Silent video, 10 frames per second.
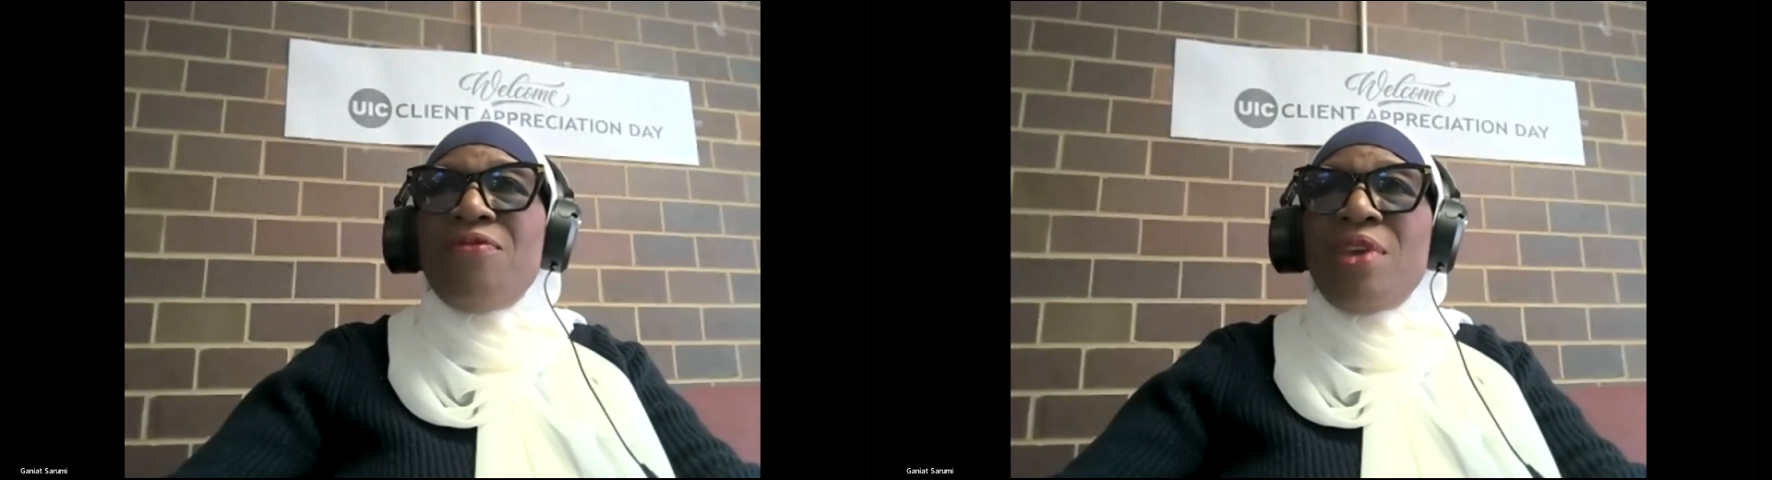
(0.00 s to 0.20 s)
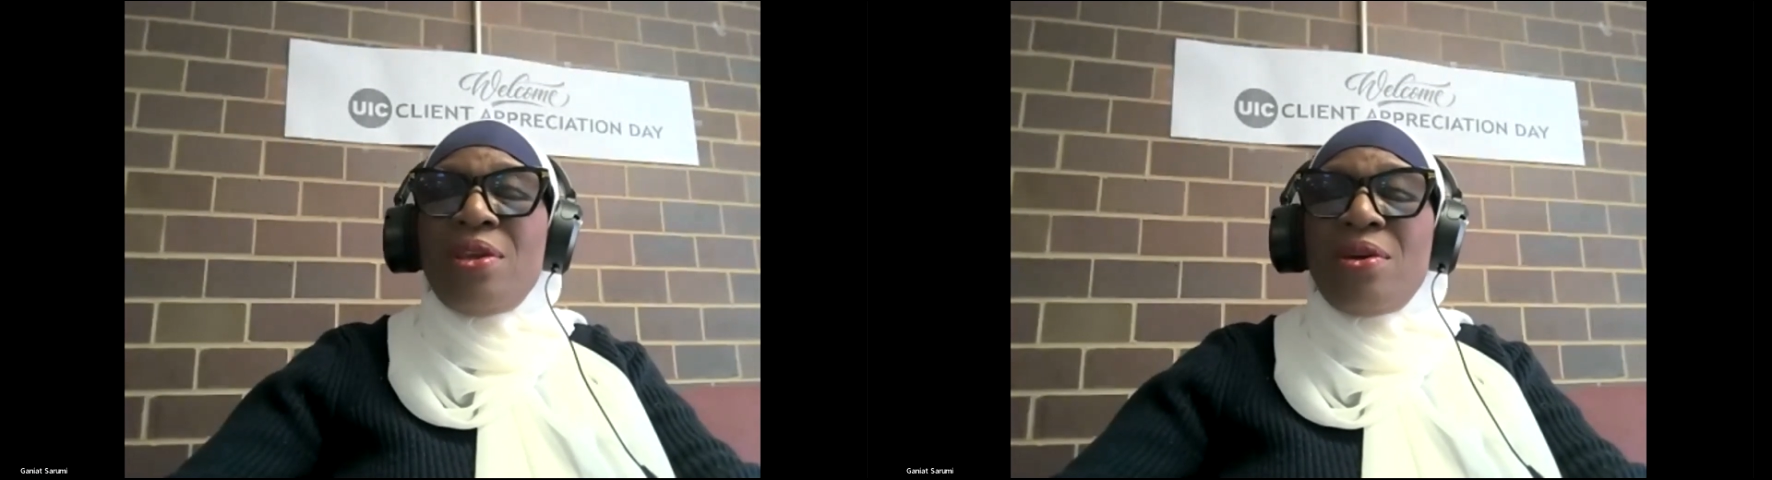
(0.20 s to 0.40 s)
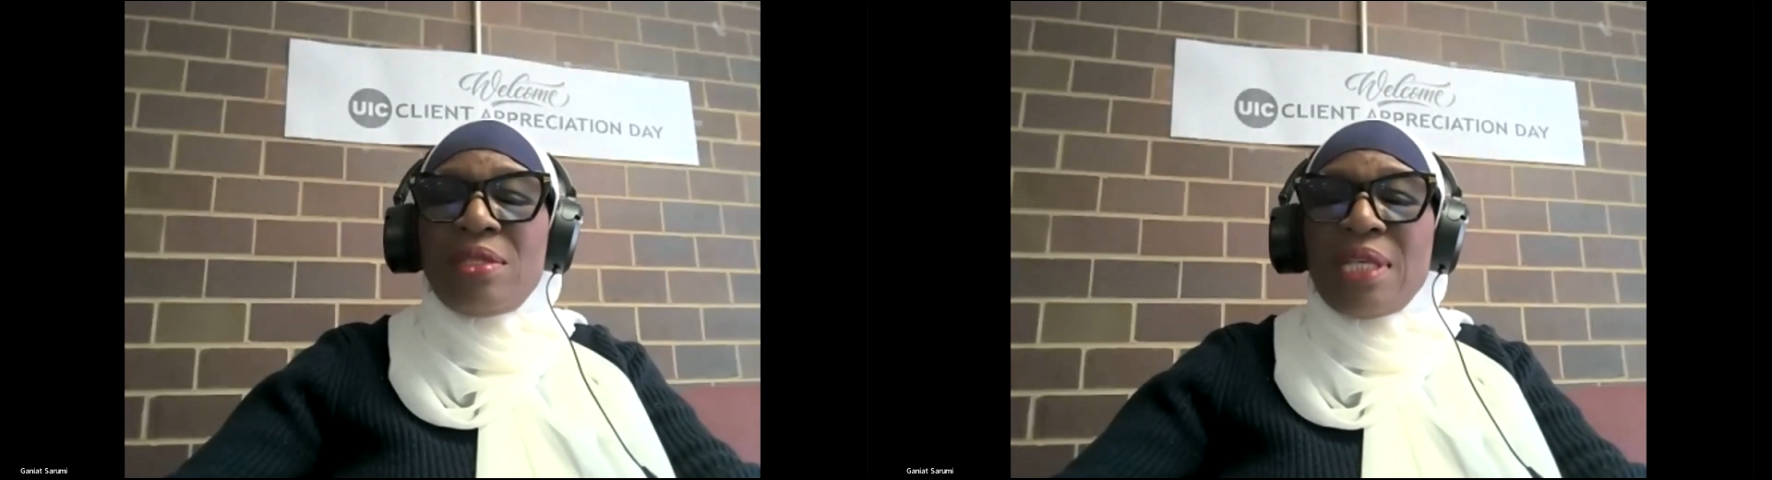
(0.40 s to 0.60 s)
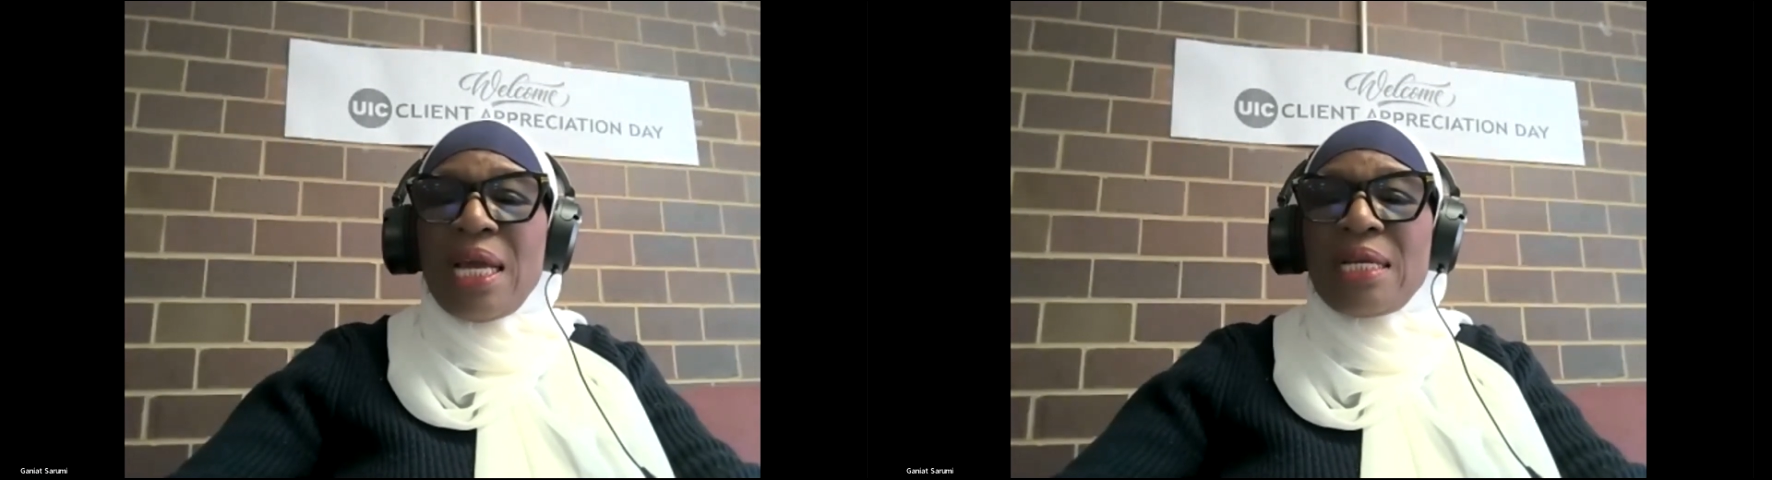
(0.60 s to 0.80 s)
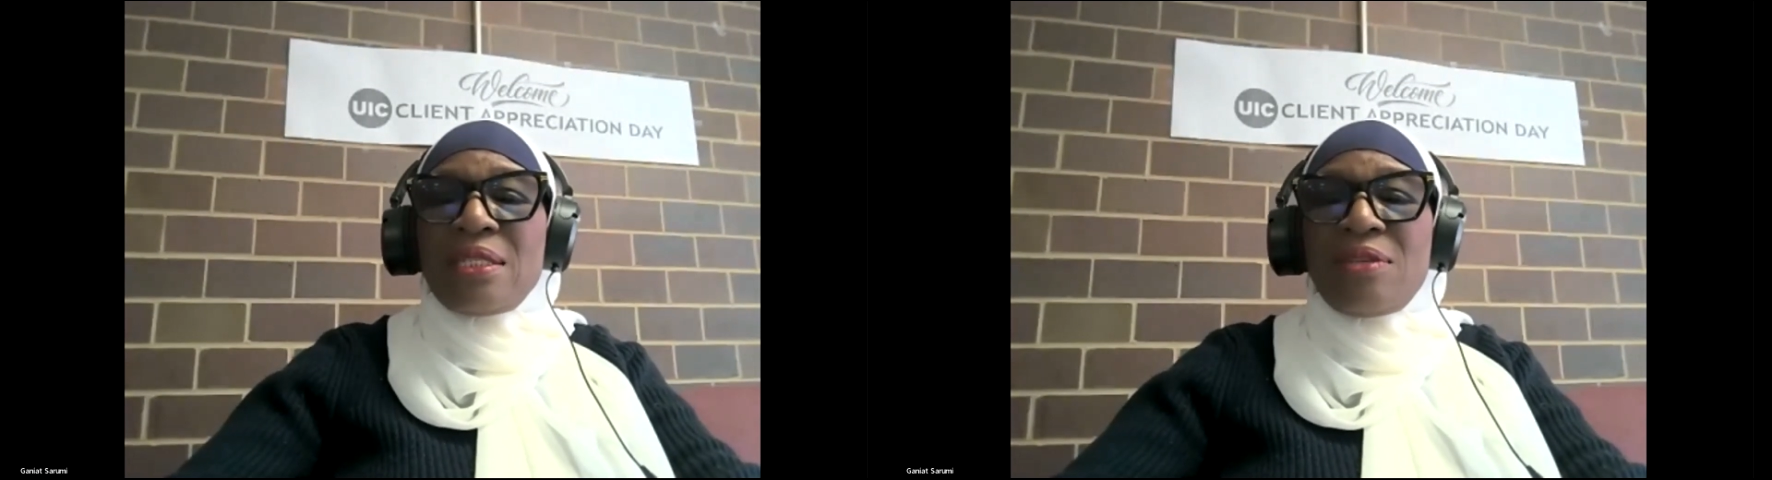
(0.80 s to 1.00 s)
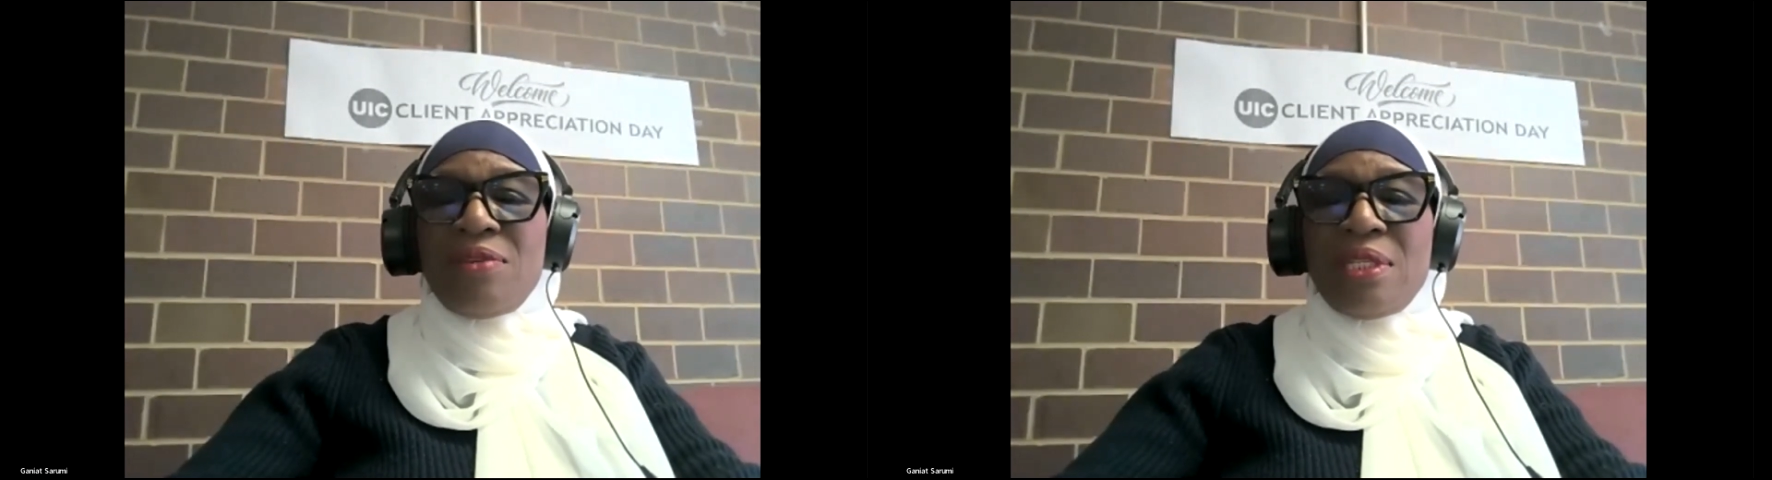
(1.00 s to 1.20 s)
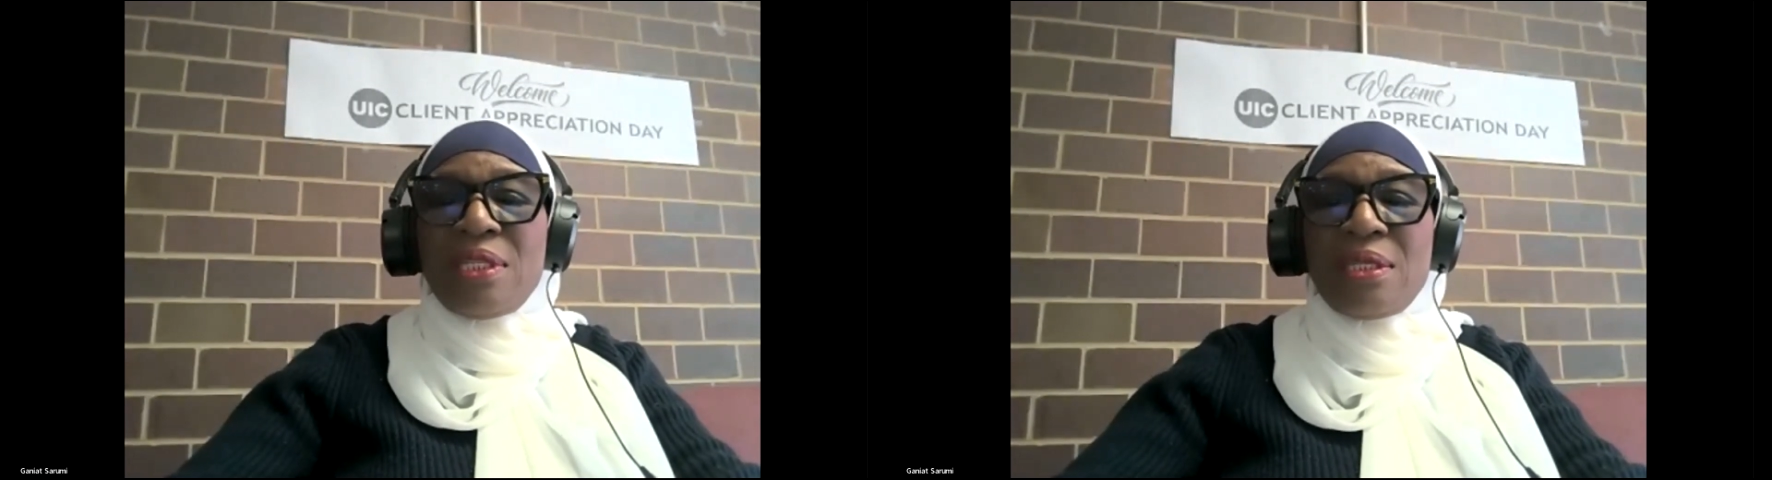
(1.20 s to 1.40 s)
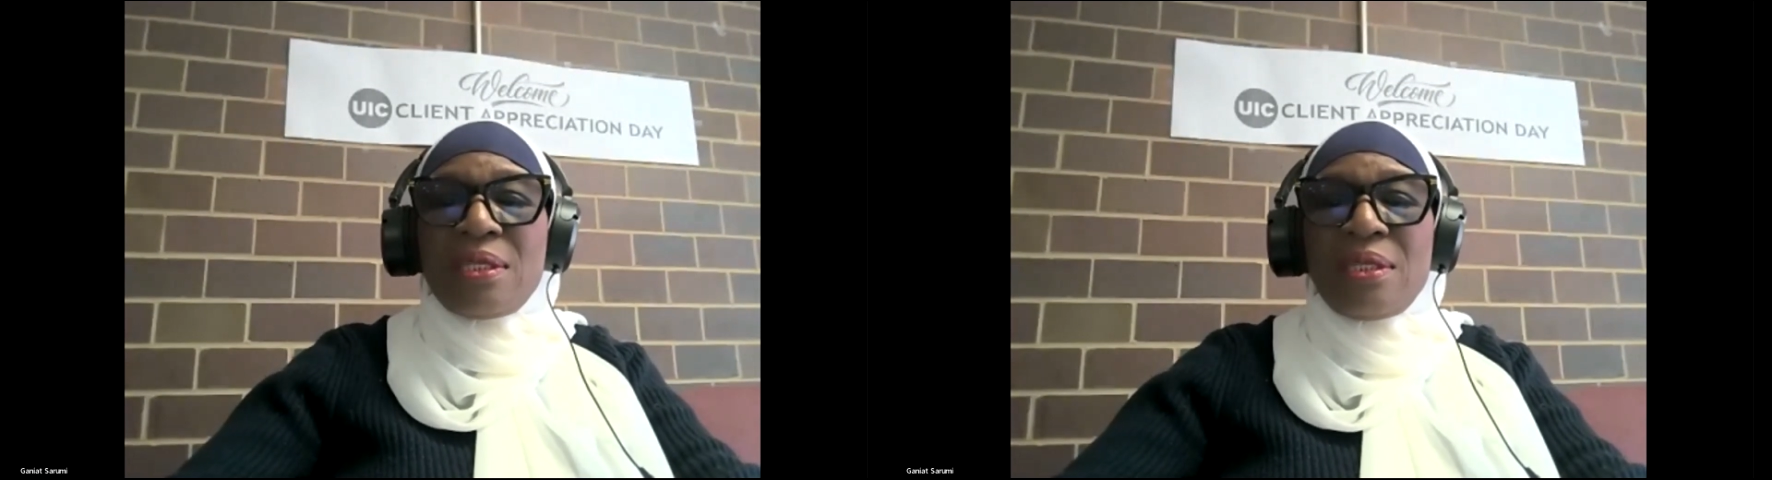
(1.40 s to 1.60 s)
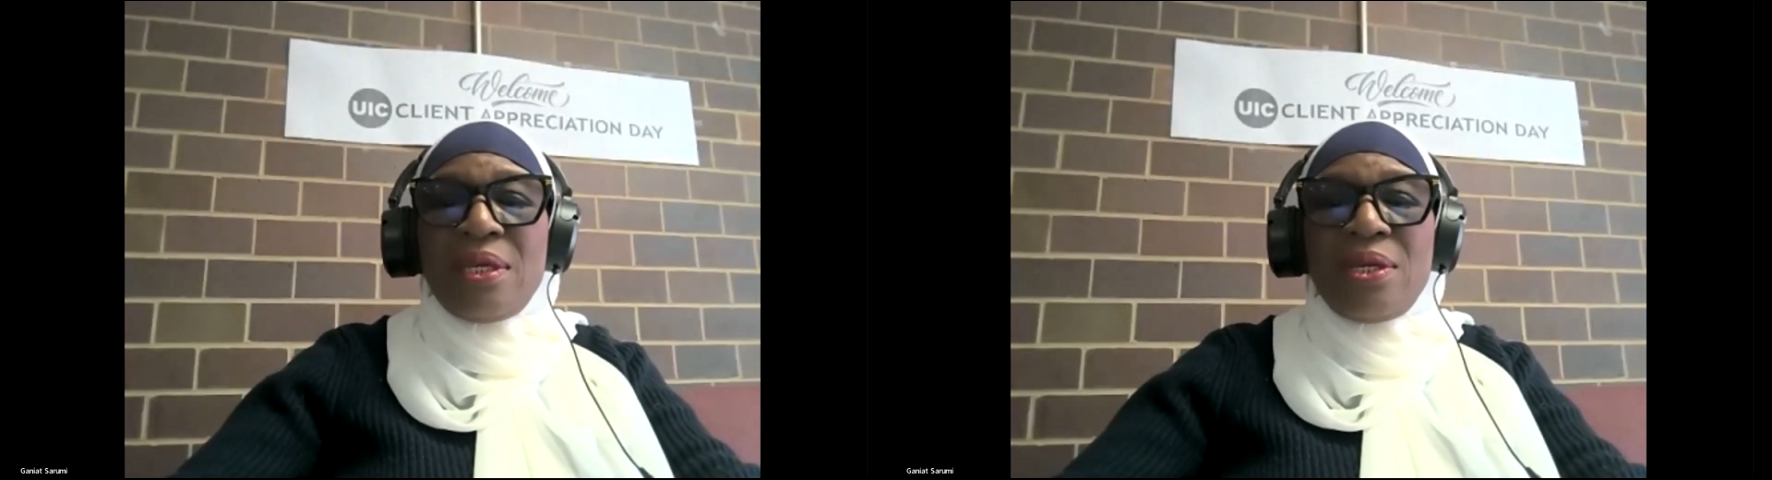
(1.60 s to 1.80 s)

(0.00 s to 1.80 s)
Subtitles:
various activities